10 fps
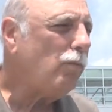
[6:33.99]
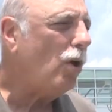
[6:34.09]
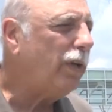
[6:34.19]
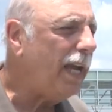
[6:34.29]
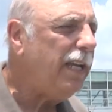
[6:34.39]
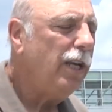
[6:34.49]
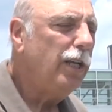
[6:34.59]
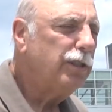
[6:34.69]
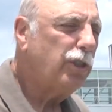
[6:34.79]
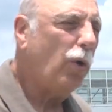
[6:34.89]
Okay,
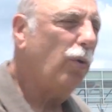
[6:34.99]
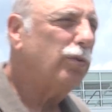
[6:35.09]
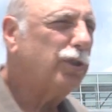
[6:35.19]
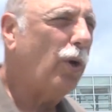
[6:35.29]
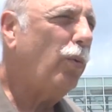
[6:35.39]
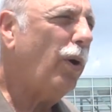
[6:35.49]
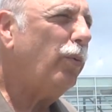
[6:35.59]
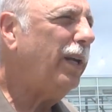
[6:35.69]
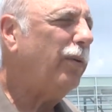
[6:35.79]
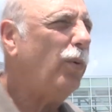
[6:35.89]
so
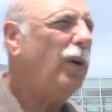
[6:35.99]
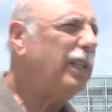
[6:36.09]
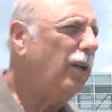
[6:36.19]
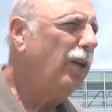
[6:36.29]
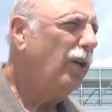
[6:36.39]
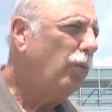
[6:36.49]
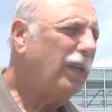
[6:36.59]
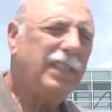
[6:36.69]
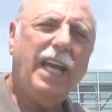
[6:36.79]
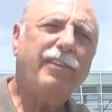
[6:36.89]

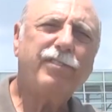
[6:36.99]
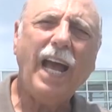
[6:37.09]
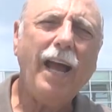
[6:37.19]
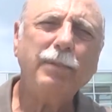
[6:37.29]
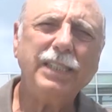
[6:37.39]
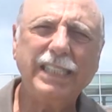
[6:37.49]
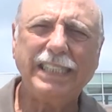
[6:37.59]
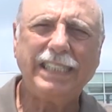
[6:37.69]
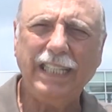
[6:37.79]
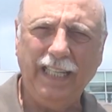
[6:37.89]
what Dave Thomas is
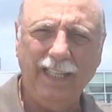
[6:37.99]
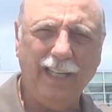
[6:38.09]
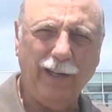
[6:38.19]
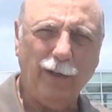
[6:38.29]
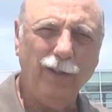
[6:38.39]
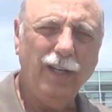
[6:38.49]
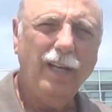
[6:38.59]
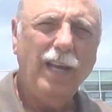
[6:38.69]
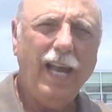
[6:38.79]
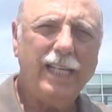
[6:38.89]
seeing here
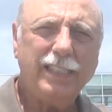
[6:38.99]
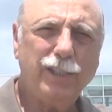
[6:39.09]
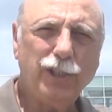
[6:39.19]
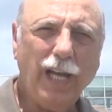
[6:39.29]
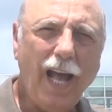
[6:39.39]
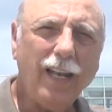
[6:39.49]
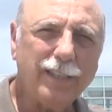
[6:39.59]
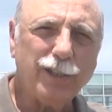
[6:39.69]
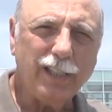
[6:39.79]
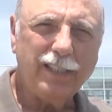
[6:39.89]
as a
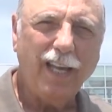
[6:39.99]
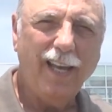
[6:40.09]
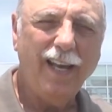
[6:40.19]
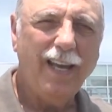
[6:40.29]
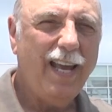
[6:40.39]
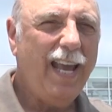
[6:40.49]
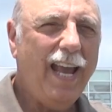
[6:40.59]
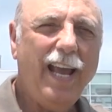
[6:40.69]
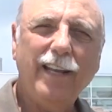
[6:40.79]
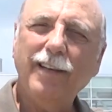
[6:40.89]
geologist,
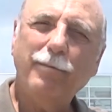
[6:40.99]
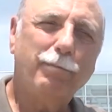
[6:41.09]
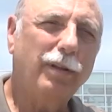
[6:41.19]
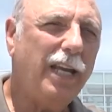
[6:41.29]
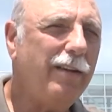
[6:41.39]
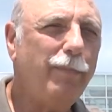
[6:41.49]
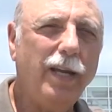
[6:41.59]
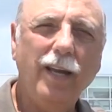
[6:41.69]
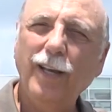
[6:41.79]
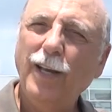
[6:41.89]
and believe
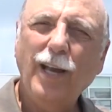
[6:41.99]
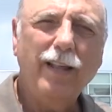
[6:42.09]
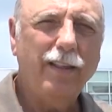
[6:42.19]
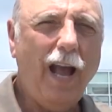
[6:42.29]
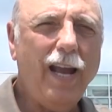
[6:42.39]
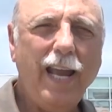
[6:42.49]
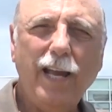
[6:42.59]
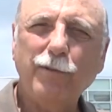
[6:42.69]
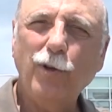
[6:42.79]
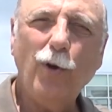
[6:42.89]
me, I
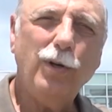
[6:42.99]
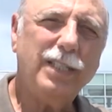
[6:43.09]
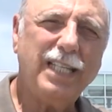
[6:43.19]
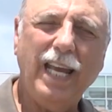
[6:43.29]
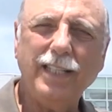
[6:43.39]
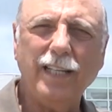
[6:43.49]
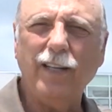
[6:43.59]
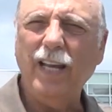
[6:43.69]
had no intent